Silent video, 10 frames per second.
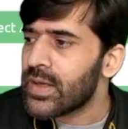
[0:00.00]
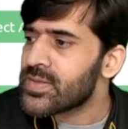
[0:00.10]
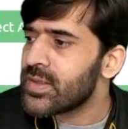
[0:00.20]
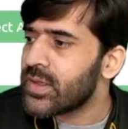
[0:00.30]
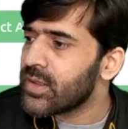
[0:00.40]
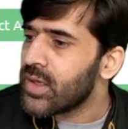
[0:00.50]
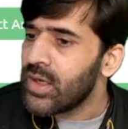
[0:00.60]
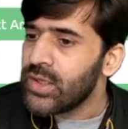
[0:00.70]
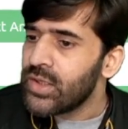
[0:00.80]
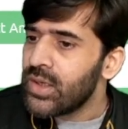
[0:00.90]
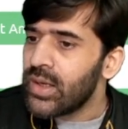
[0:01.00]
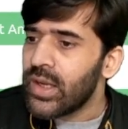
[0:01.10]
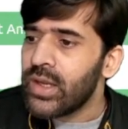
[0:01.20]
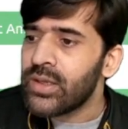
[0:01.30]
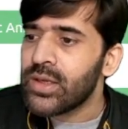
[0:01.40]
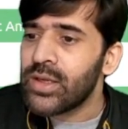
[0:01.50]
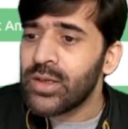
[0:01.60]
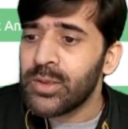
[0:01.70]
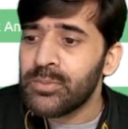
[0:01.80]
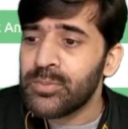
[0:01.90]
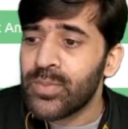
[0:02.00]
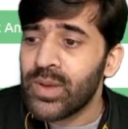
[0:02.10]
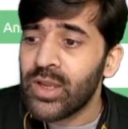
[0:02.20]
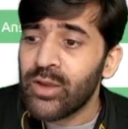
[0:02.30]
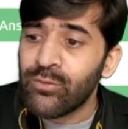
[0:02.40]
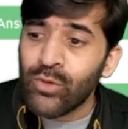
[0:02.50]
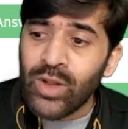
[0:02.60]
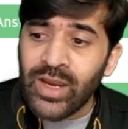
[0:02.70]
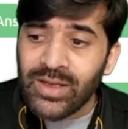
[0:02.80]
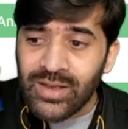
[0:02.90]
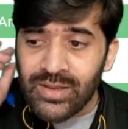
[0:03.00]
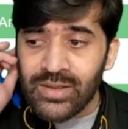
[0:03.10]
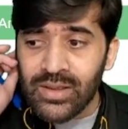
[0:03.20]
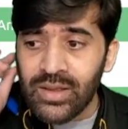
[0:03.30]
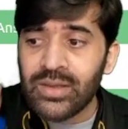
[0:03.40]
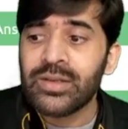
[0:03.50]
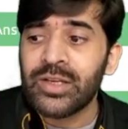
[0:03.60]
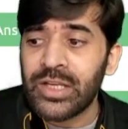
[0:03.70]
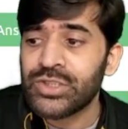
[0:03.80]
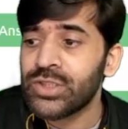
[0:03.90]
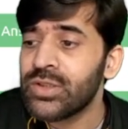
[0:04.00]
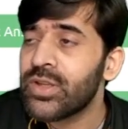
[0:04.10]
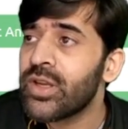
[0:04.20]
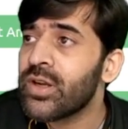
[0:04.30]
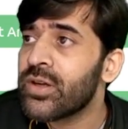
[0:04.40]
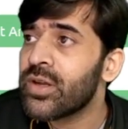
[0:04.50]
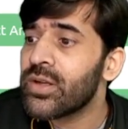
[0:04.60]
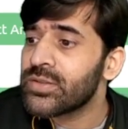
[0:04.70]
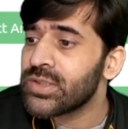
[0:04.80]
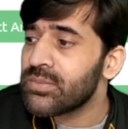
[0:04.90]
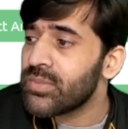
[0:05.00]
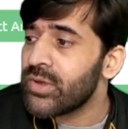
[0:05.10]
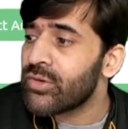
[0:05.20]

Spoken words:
Excellent. And if you like detection, there are some